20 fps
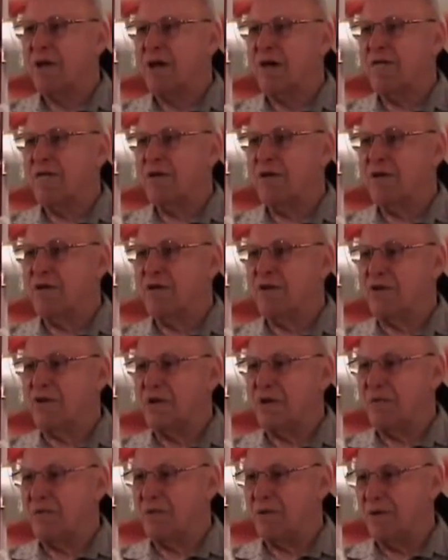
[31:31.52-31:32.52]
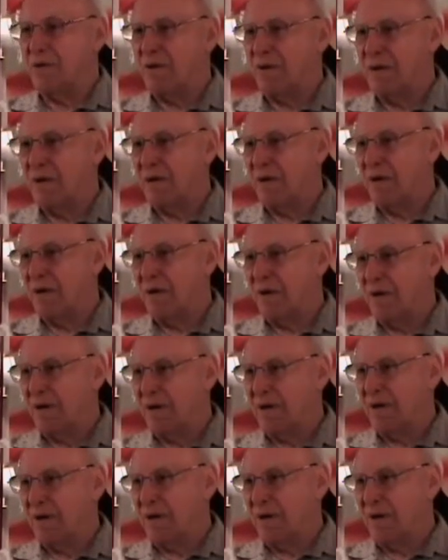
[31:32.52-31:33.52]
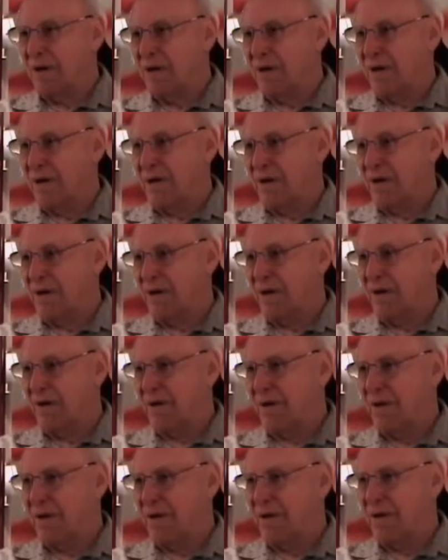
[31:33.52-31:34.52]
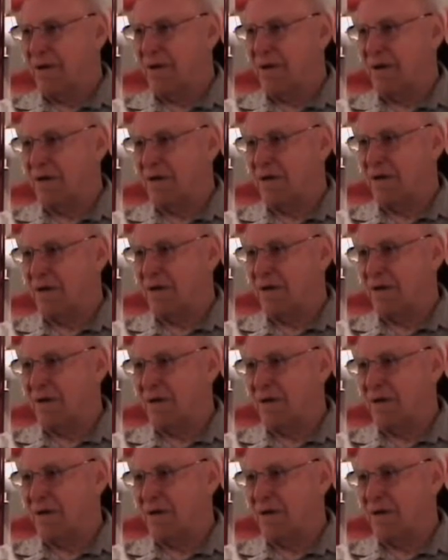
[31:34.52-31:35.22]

Have a good sip. And, uh,